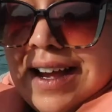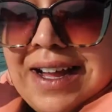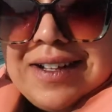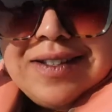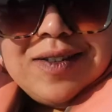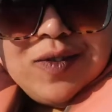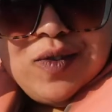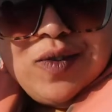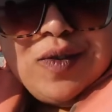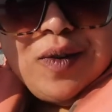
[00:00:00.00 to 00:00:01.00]
It is
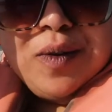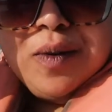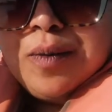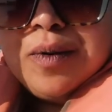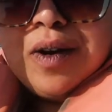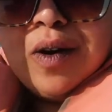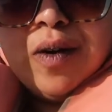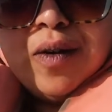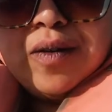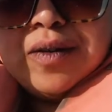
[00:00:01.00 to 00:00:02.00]
so
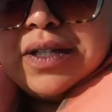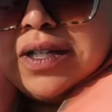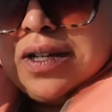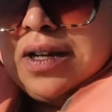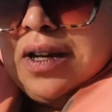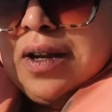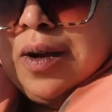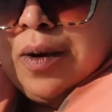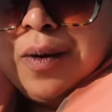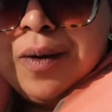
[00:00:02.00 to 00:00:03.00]
hot.
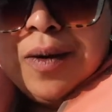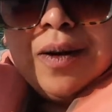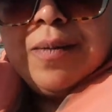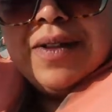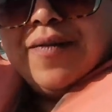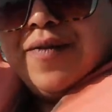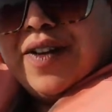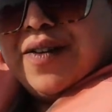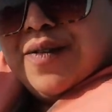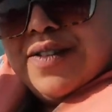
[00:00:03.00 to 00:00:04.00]
Whew, but the
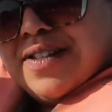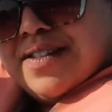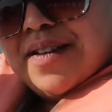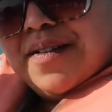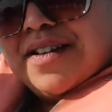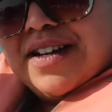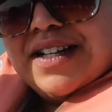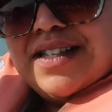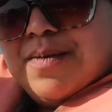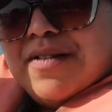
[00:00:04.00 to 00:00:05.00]
views are so
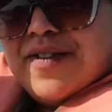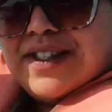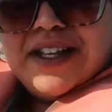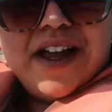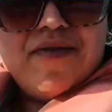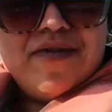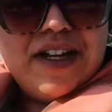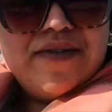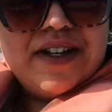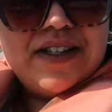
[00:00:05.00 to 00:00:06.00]
nice. We're obviously going
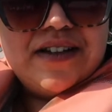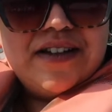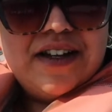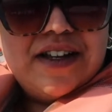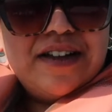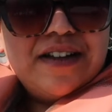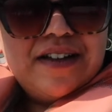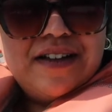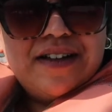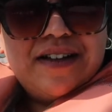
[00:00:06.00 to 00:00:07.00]
really, really slowly.
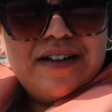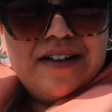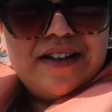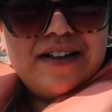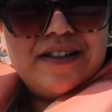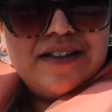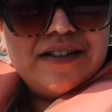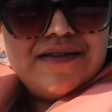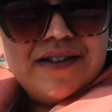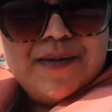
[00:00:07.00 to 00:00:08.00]
And there's
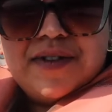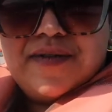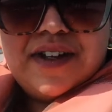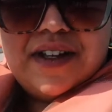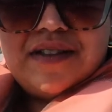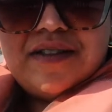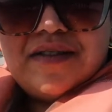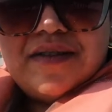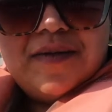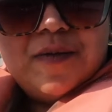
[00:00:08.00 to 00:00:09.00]
a group of like
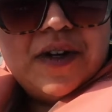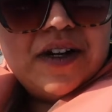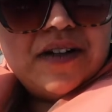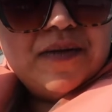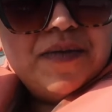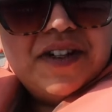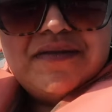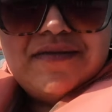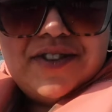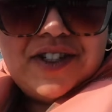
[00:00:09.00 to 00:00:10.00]
workmen
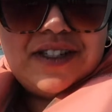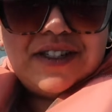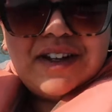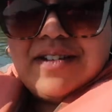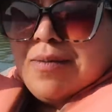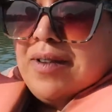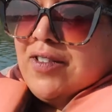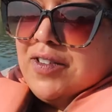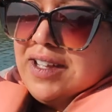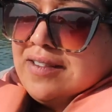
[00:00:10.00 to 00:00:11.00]
just staring at me
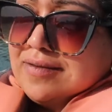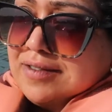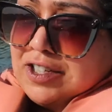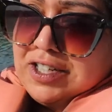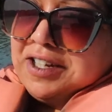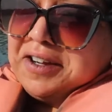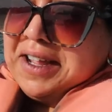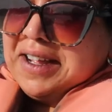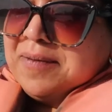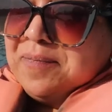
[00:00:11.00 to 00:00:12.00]
vlogging on a
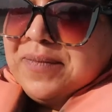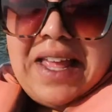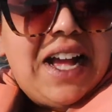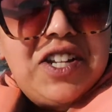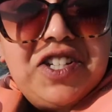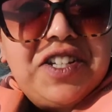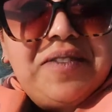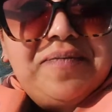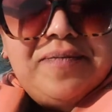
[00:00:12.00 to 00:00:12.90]
kayak, as you do.